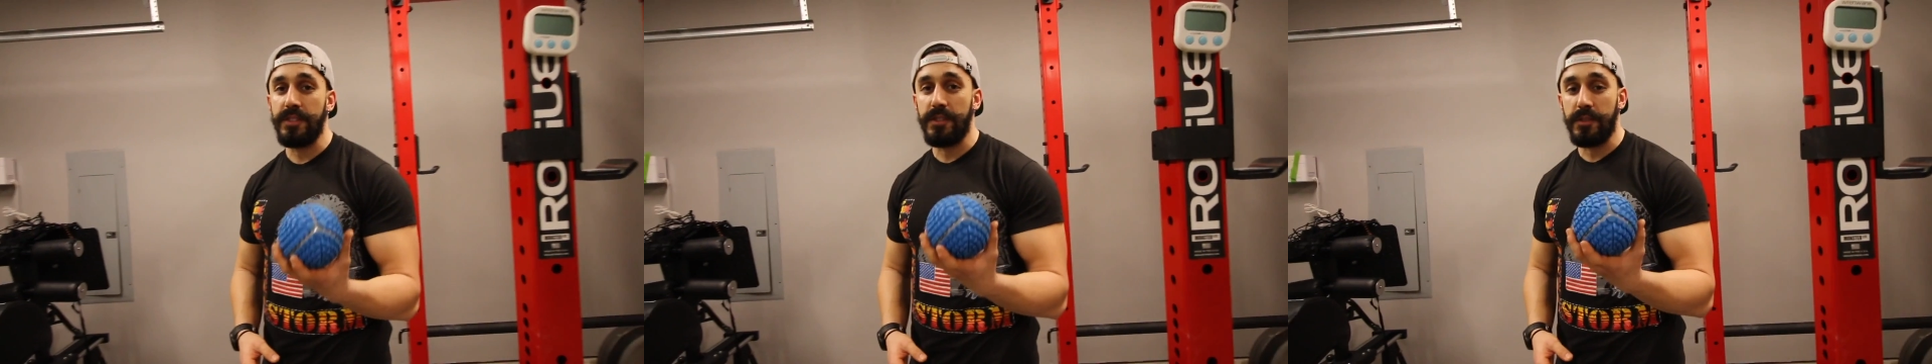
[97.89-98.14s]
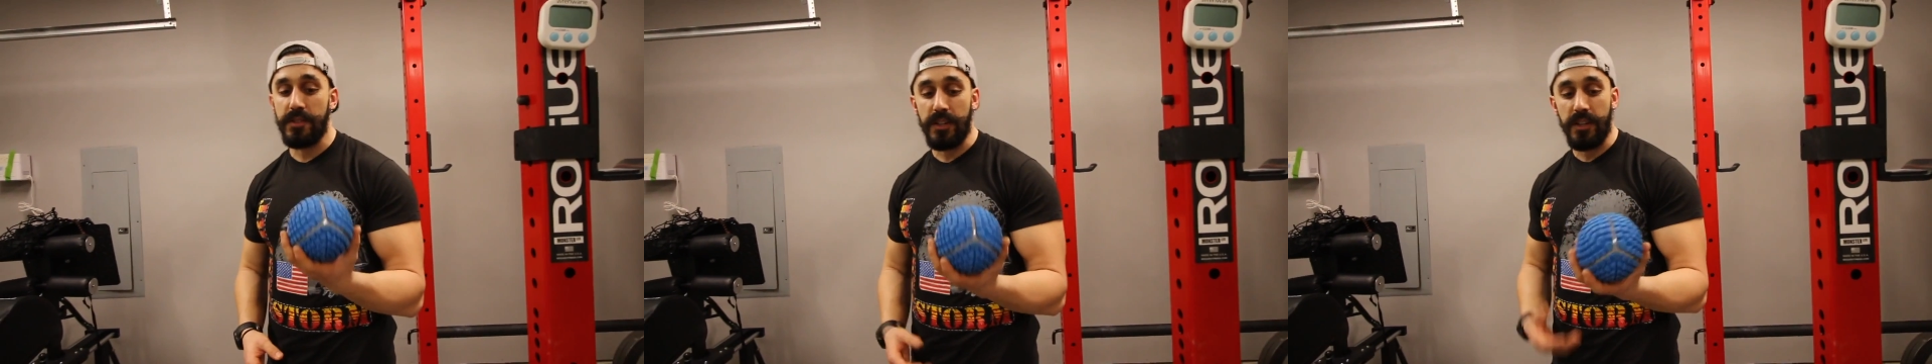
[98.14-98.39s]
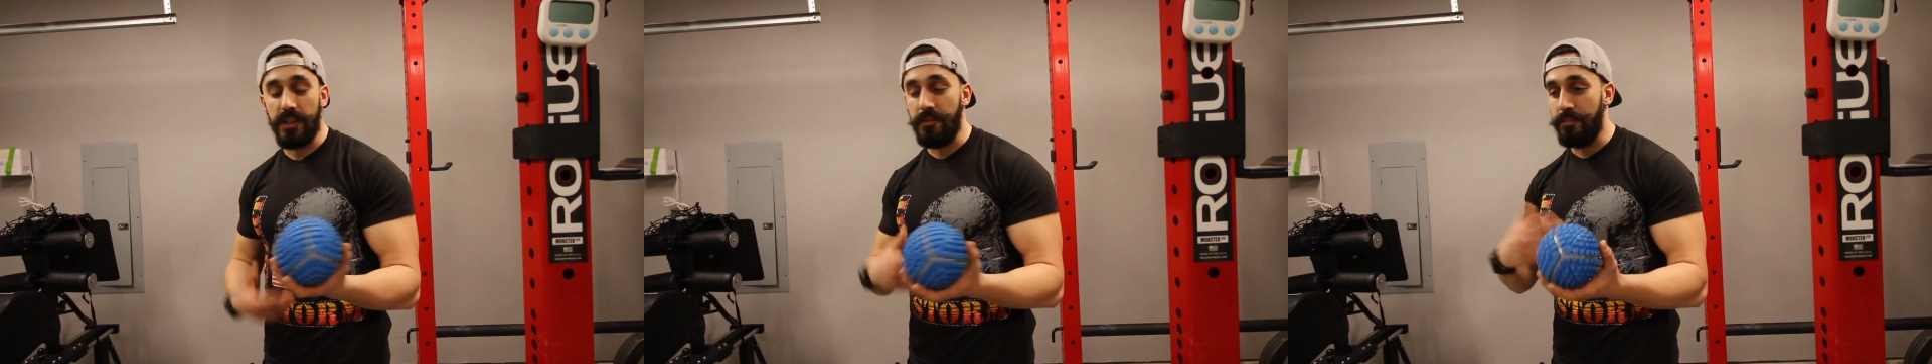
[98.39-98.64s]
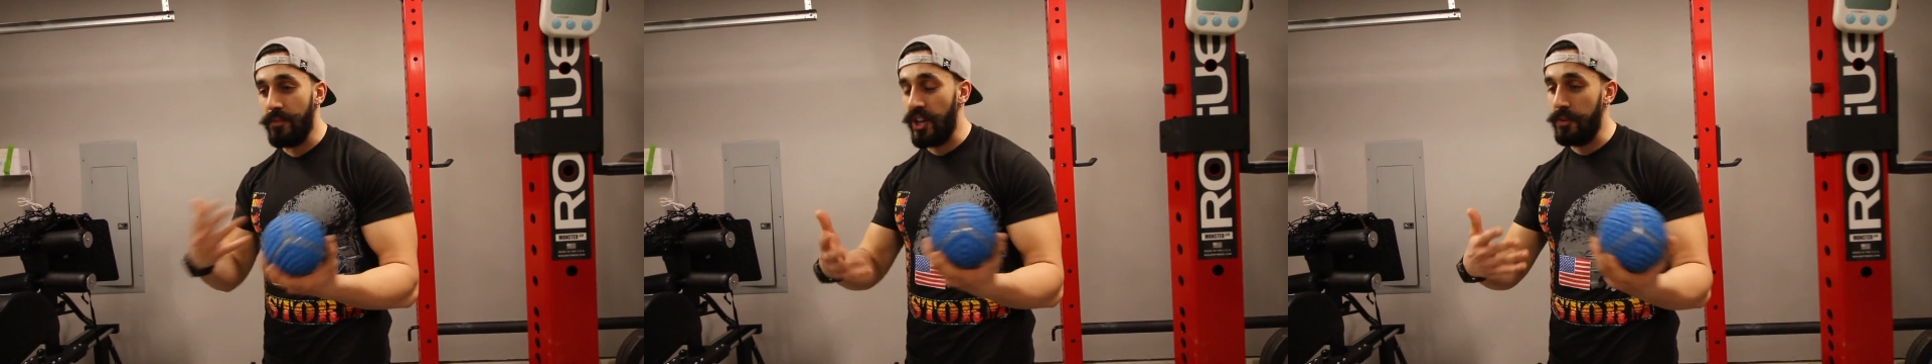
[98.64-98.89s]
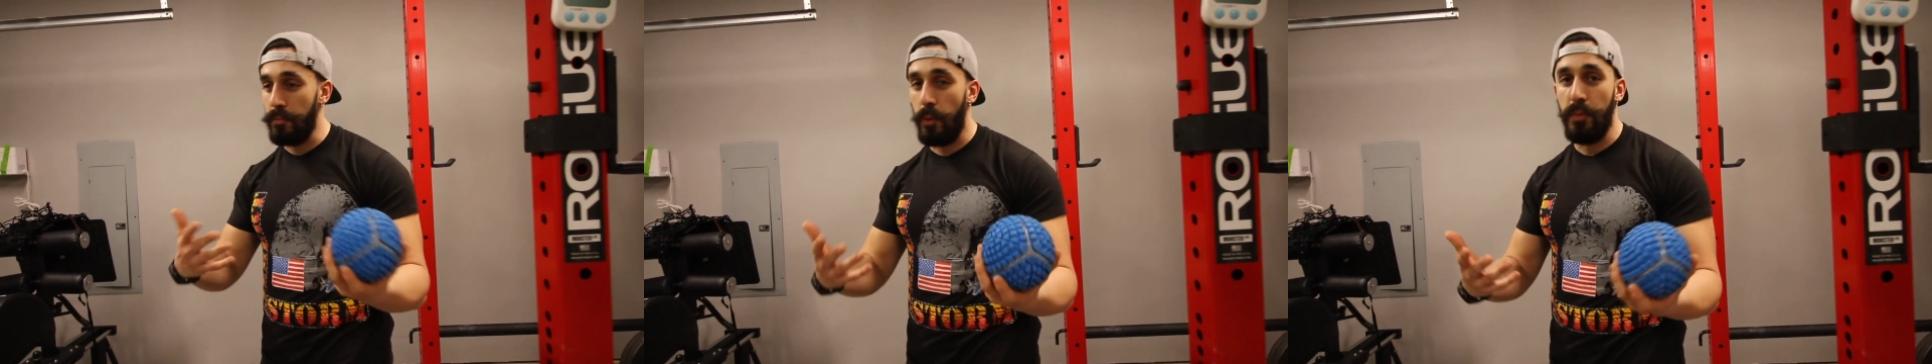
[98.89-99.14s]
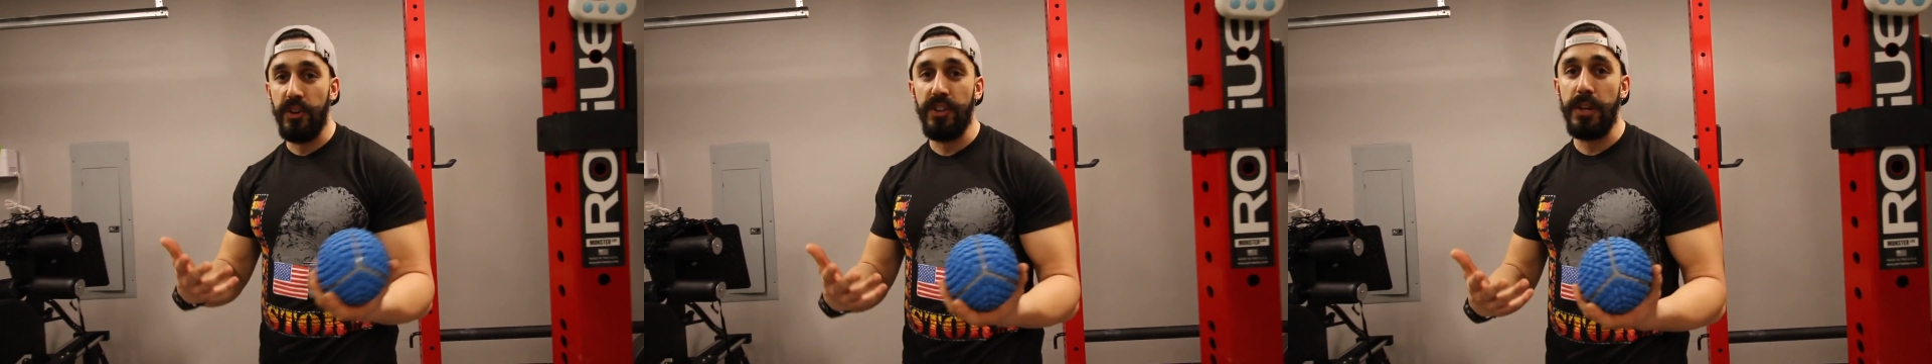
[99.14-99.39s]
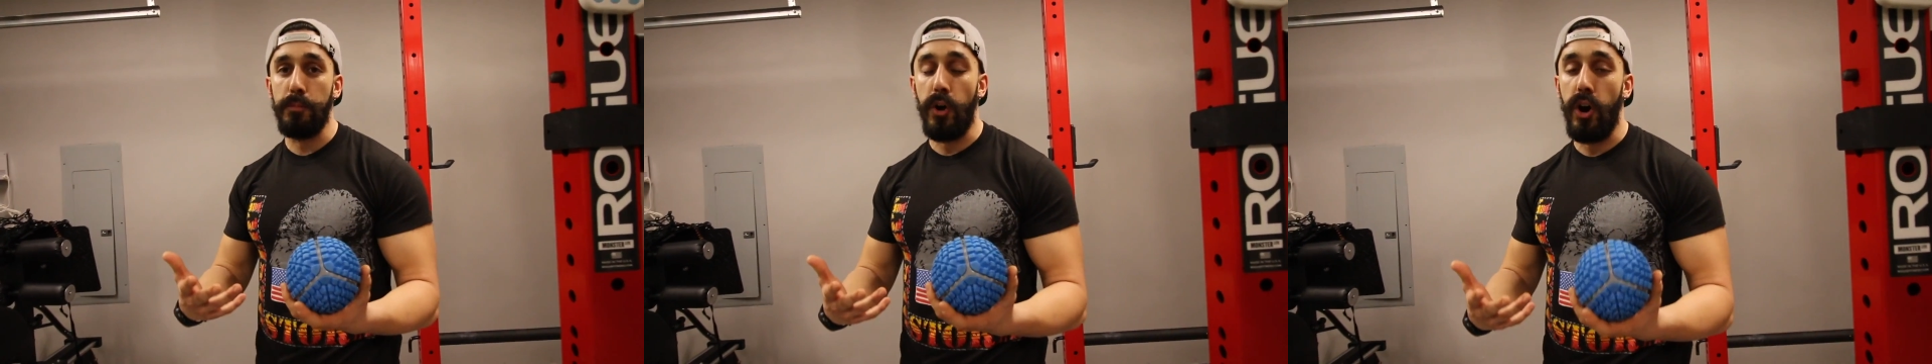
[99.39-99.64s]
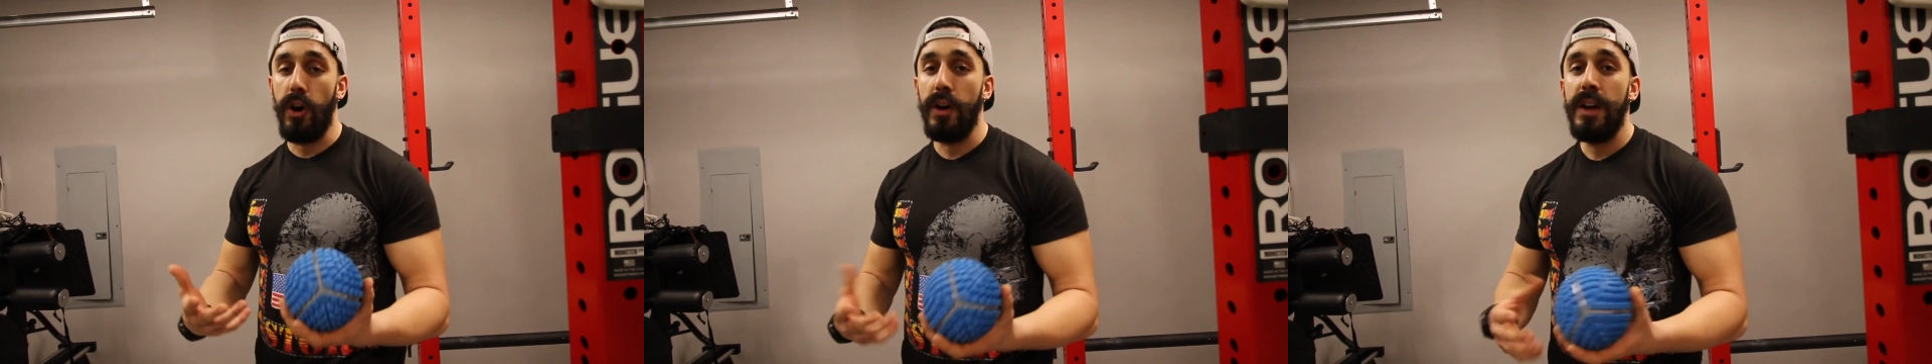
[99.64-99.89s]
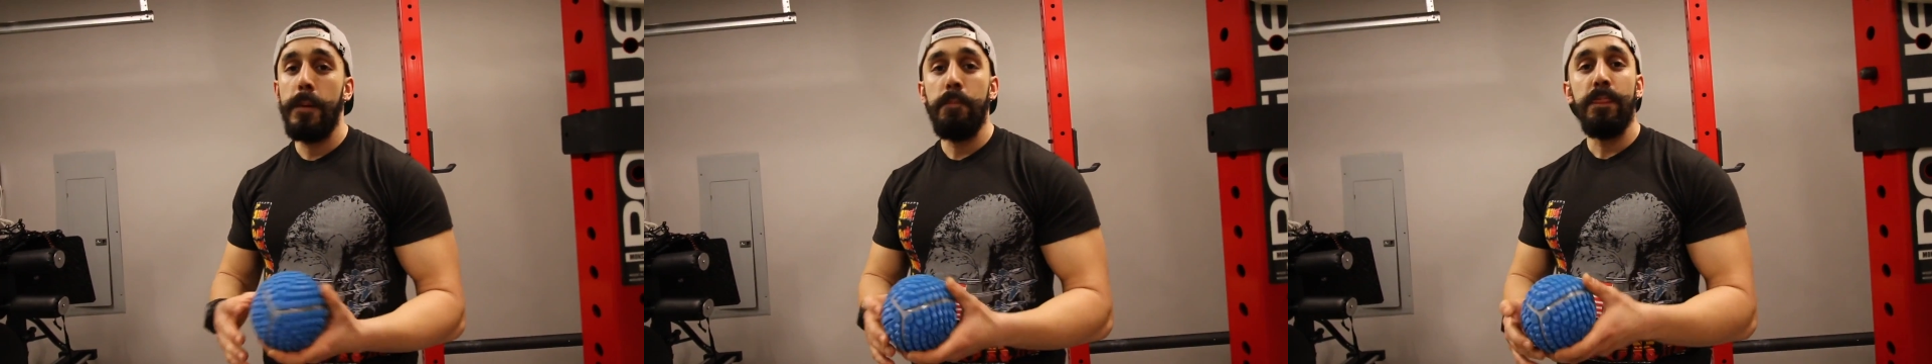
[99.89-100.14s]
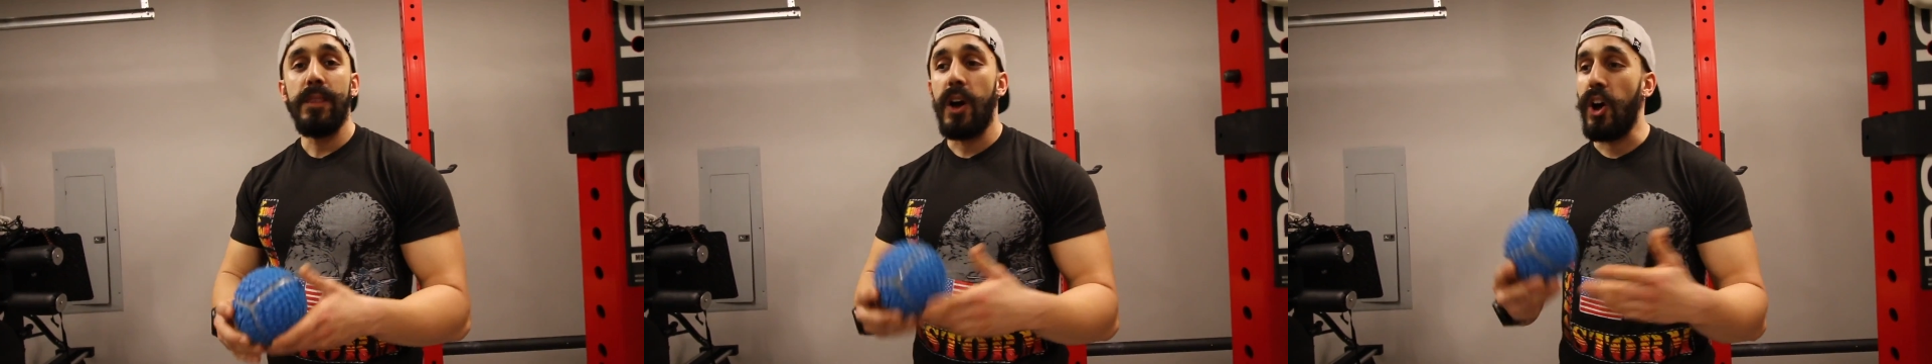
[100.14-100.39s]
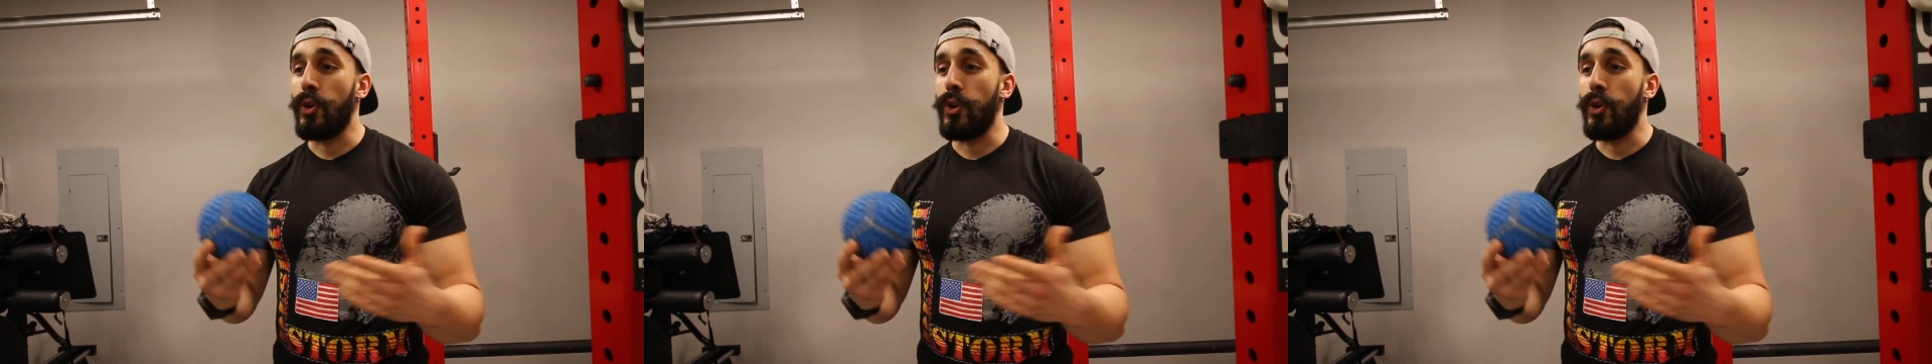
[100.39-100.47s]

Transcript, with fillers: this is a, a mobility ball,